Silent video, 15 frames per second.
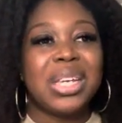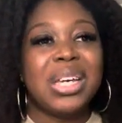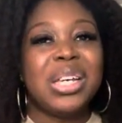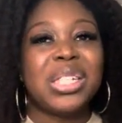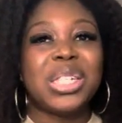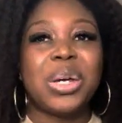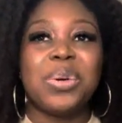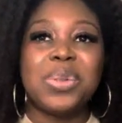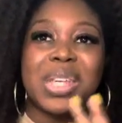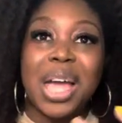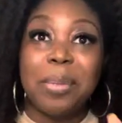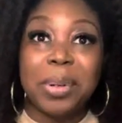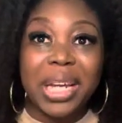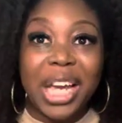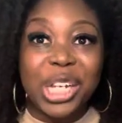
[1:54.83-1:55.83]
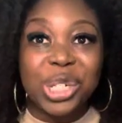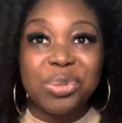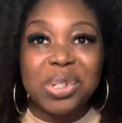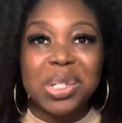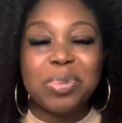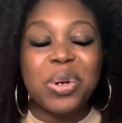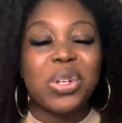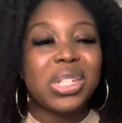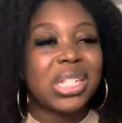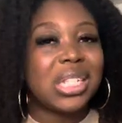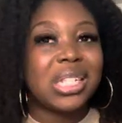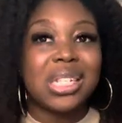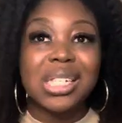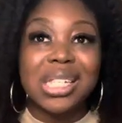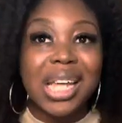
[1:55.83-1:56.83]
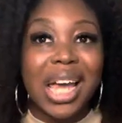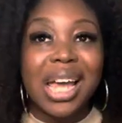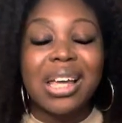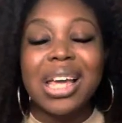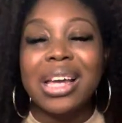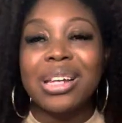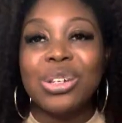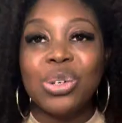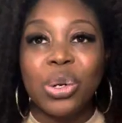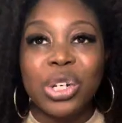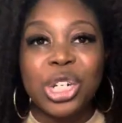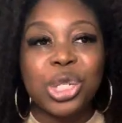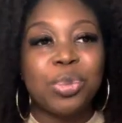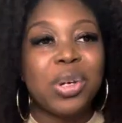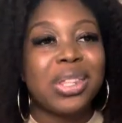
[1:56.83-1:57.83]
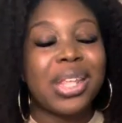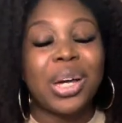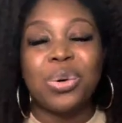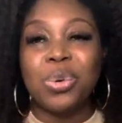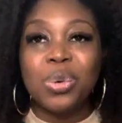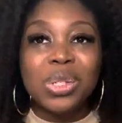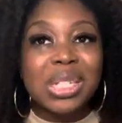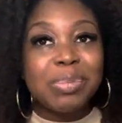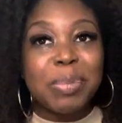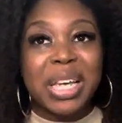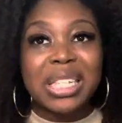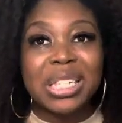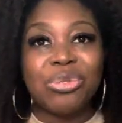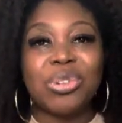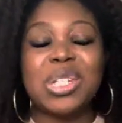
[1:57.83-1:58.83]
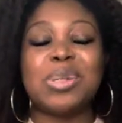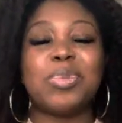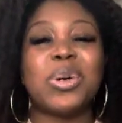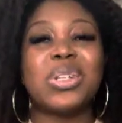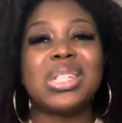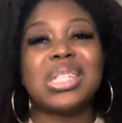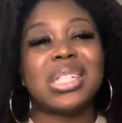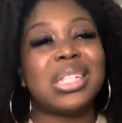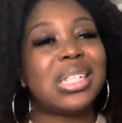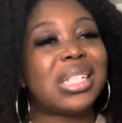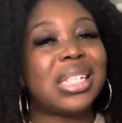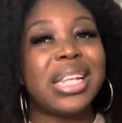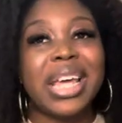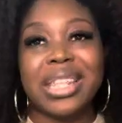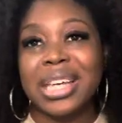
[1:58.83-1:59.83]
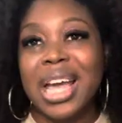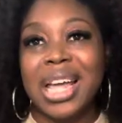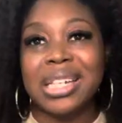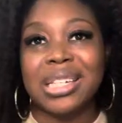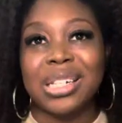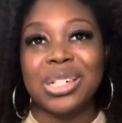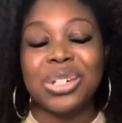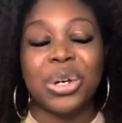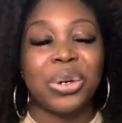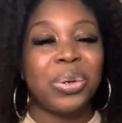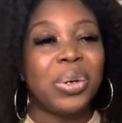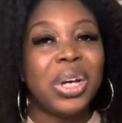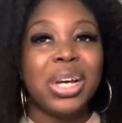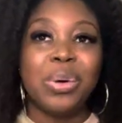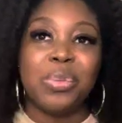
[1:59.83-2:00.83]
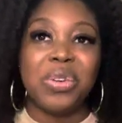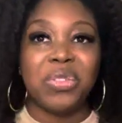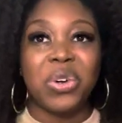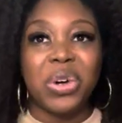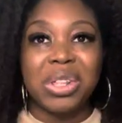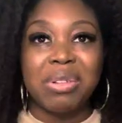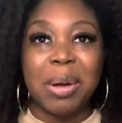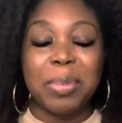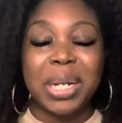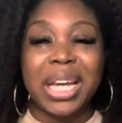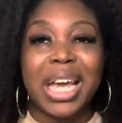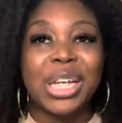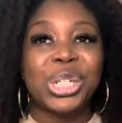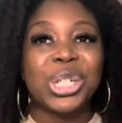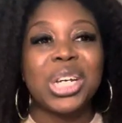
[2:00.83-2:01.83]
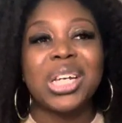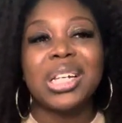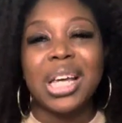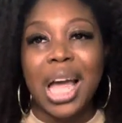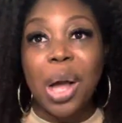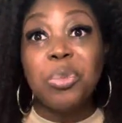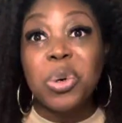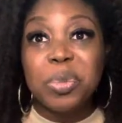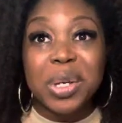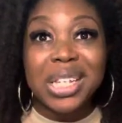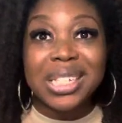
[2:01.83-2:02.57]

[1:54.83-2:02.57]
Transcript: So the application response is just that acknowledgement, that automated response to just let the candidate know we've got their application and we'll be in